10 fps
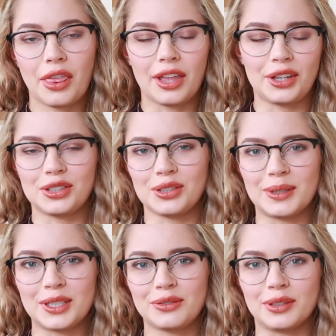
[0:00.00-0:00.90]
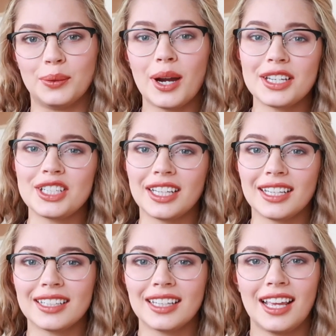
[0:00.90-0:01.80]
Thank you so much for
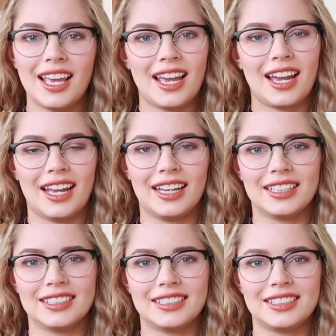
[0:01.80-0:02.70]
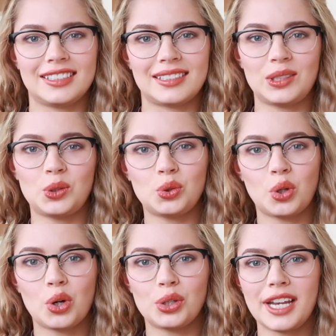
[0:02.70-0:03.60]
watching, and see
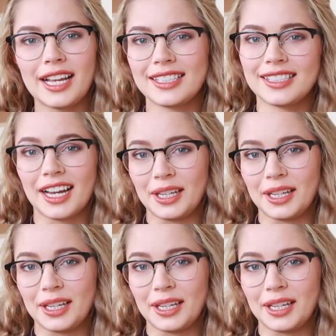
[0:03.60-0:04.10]
you next